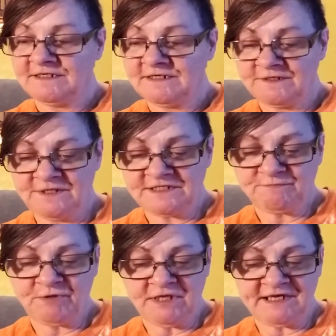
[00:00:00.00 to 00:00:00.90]
This
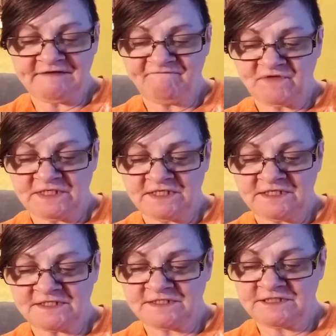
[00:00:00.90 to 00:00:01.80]
belief
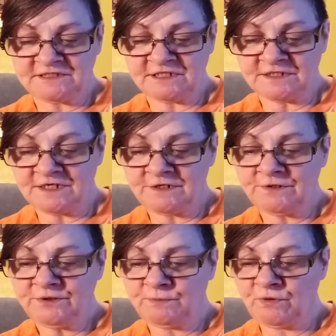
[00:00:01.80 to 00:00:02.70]
is the
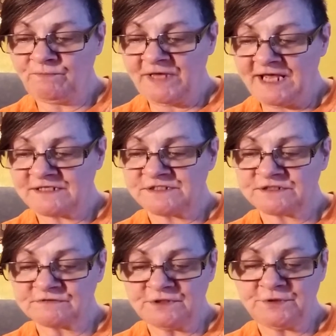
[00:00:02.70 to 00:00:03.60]
Earth will pass
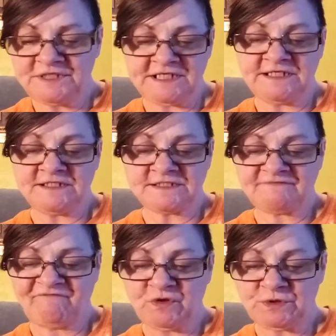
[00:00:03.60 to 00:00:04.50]
through these
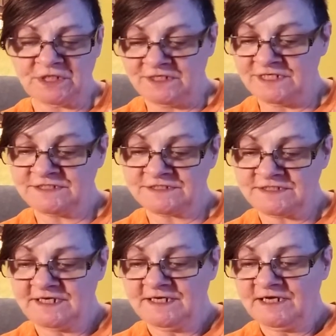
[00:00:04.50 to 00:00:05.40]
photons,
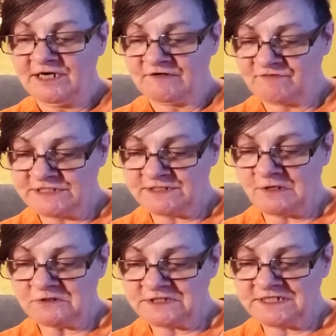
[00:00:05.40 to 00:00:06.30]

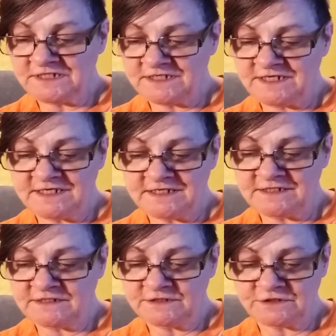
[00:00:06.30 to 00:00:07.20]
resulting
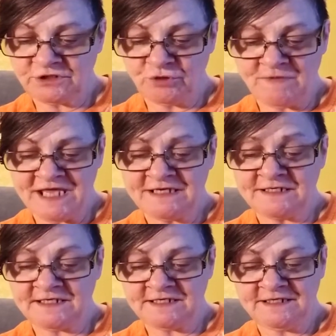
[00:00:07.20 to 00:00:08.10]
in
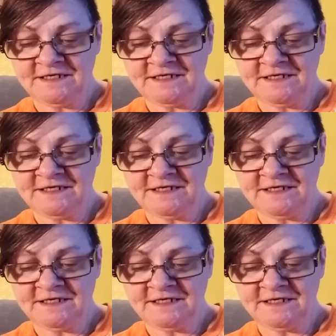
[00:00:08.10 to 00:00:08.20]
humanity